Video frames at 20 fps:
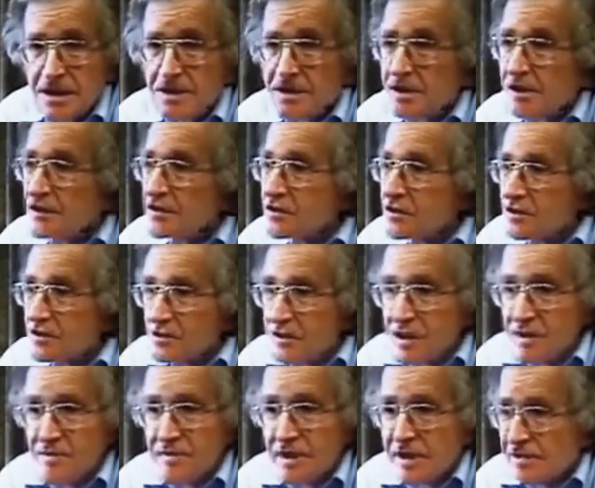It's
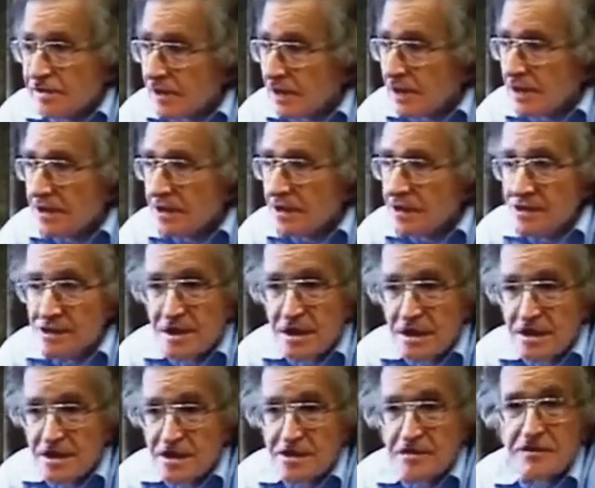extremely rare these
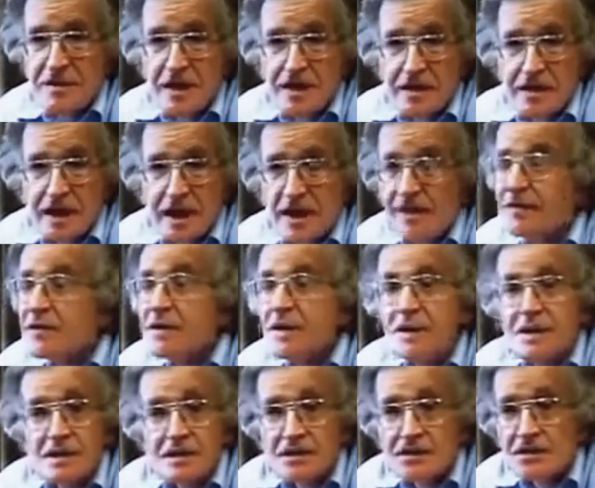days to find. I haven't
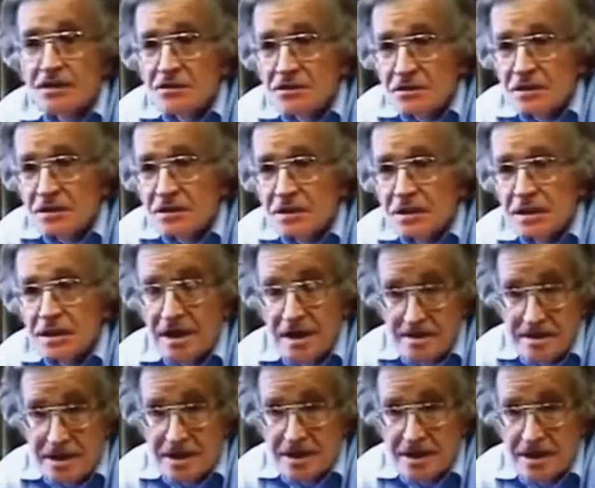seen a student
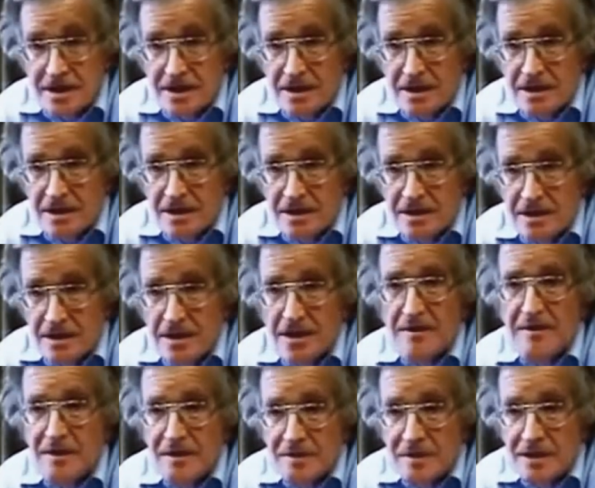at MIT
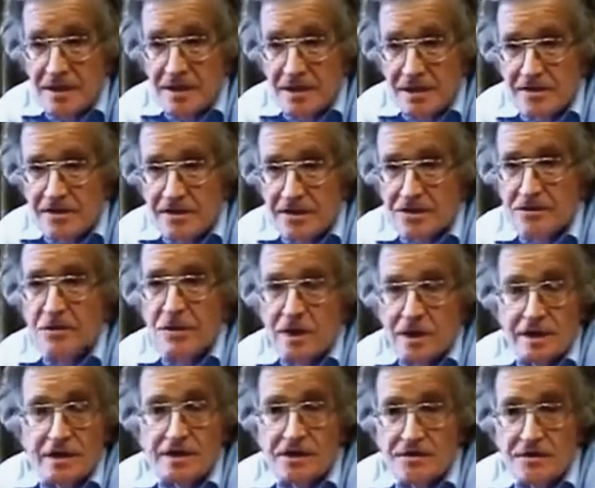come into my office
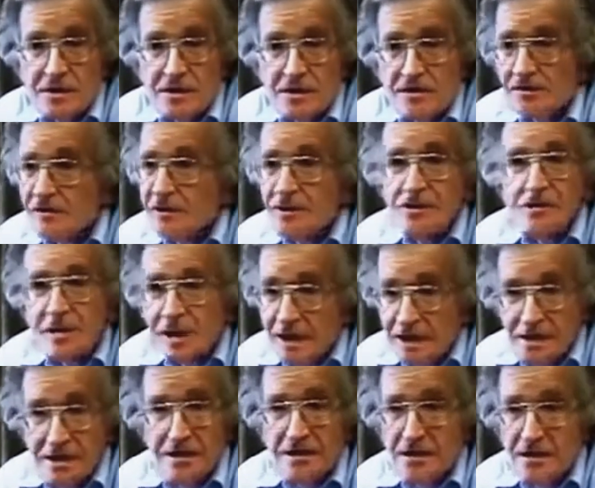wanting to smoke for
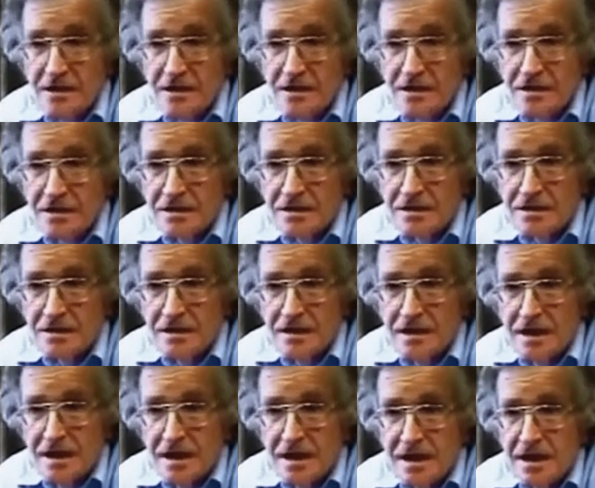20 years. You know?
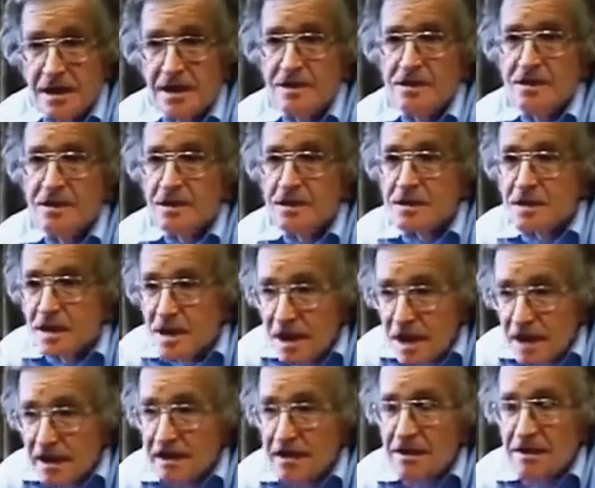It's just
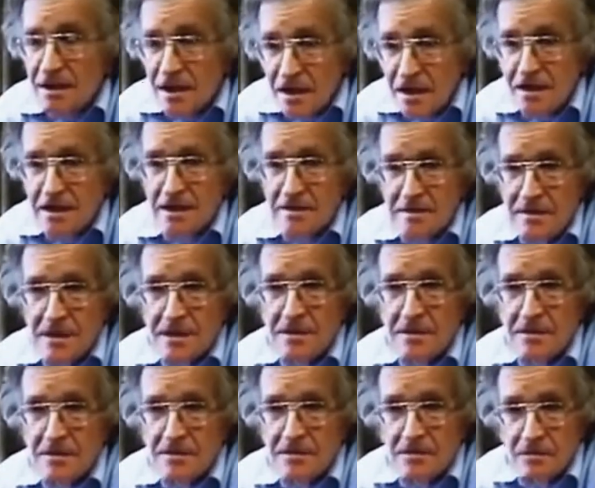not done
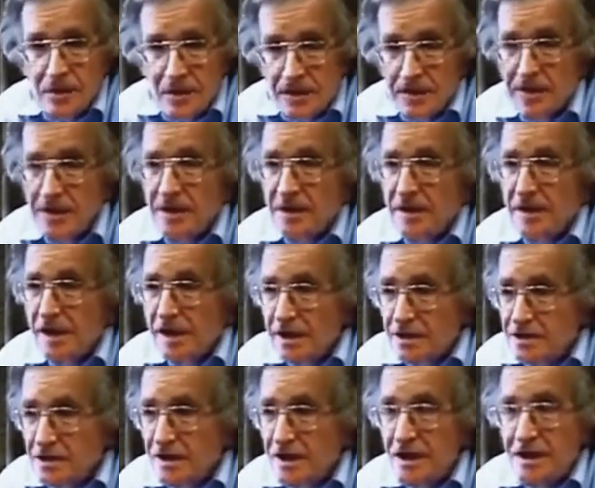among wealthy,
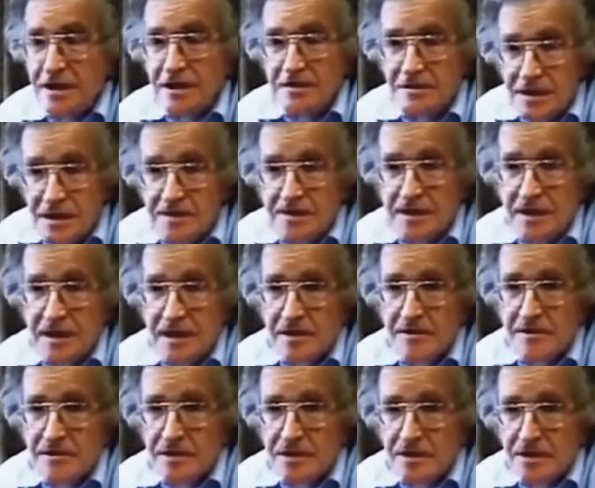educated people
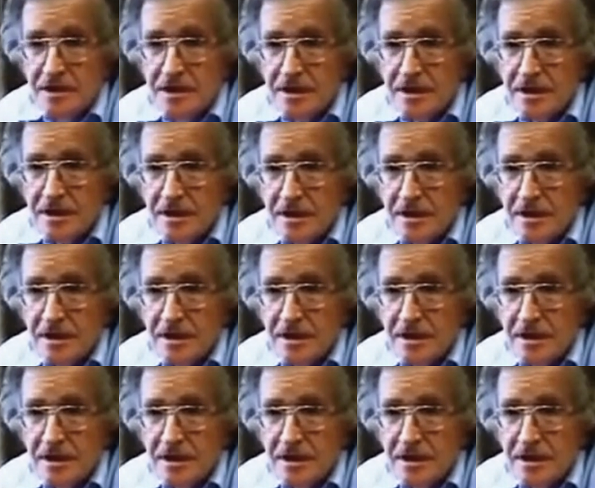anymore.